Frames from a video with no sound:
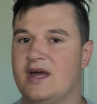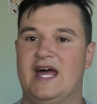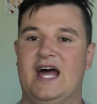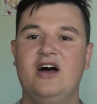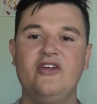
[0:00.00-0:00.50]

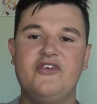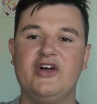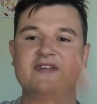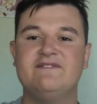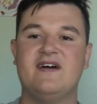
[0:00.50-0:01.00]
How's
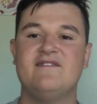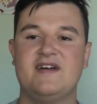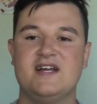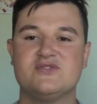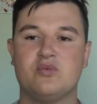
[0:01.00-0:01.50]
it going, Liam
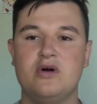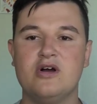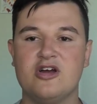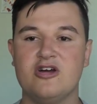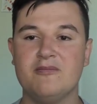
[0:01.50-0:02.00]
Fan fans?
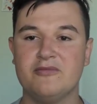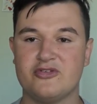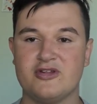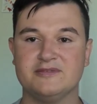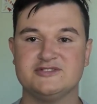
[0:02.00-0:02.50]

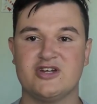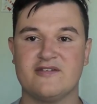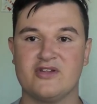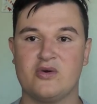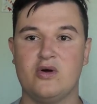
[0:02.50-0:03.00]
Welcome to an
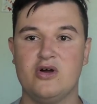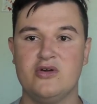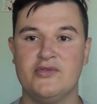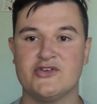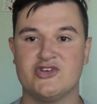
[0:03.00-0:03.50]
episode of
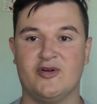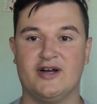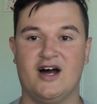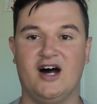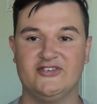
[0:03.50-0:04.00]
LUQOTW, the show
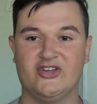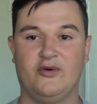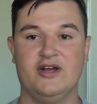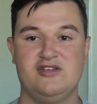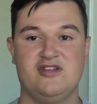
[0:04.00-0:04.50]
where I ask
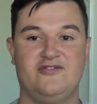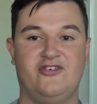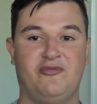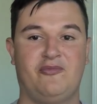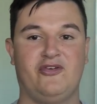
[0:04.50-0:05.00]
a question, the
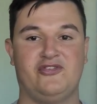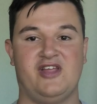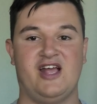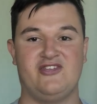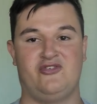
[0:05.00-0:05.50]
first
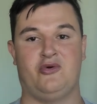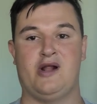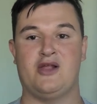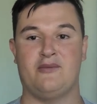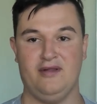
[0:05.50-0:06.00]
person to answer
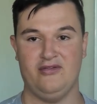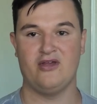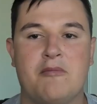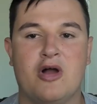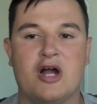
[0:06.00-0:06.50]
quickly
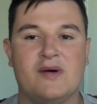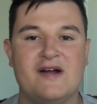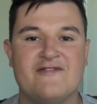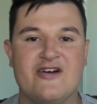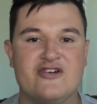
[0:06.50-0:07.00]
wins. I'm going
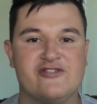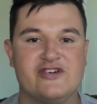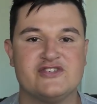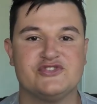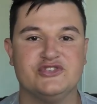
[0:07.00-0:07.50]
away
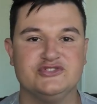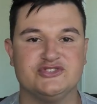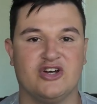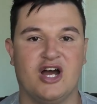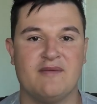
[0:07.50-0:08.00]
very, very
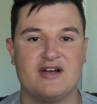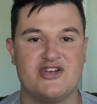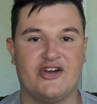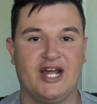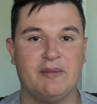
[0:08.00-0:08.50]
soon, so I'm
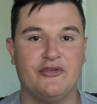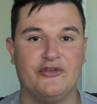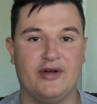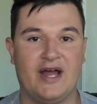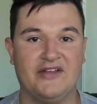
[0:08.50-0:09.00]
actually
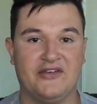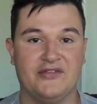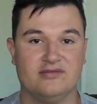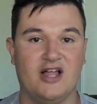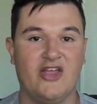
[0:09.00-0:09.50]
unable to
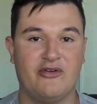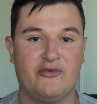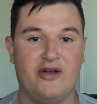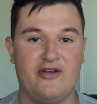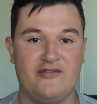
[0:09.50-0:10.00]
answer last
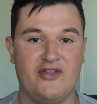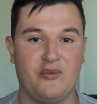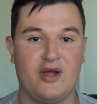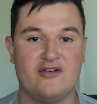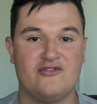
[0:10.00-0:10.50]
week's question
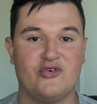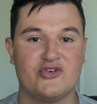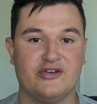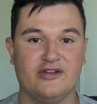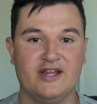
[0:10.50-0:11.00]
this week,
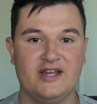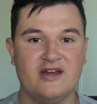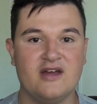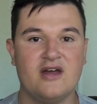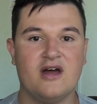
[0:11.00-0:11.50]

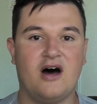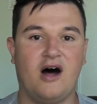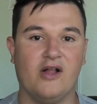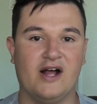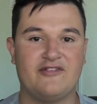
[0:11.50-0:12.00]
unfortunately.
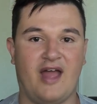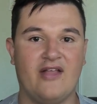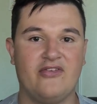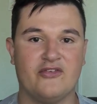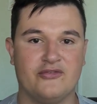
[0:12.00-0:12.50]
I'll have
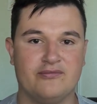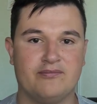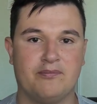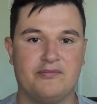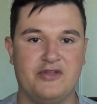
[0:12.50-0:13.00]
to answer
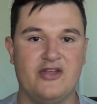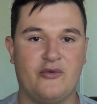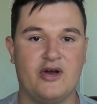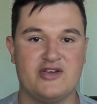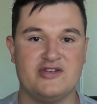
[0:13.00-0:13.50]

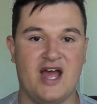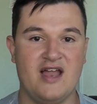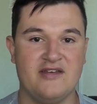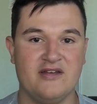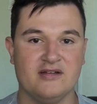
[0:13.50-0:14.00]
this question
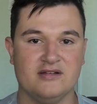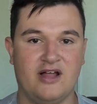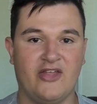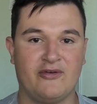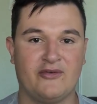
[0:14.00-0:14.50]
and
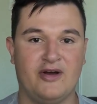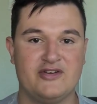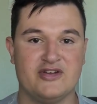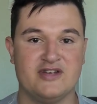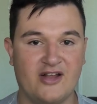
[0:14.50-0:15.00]
last week's
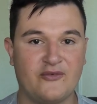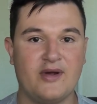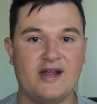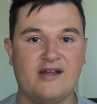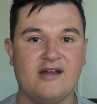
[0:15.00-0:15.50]
question
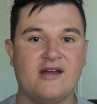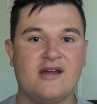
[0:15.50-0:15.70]
next week.